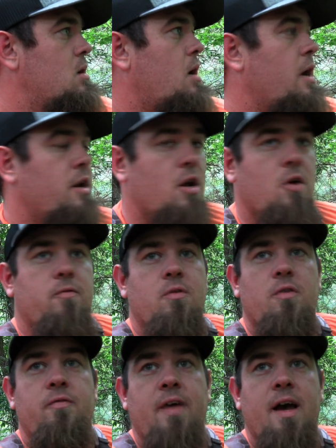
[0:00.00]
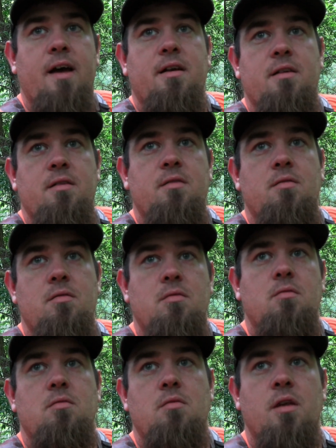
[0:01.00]
I know for a fact
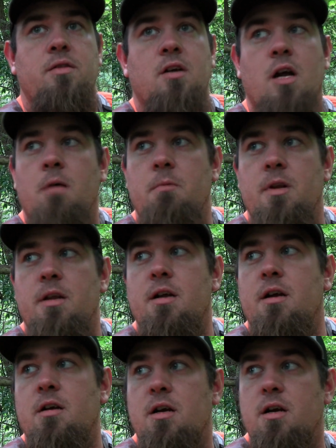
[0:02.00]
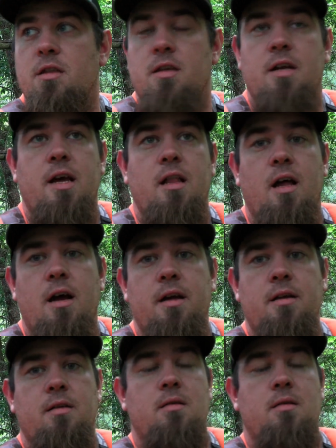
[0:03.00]
that they're coming in here during the daylight.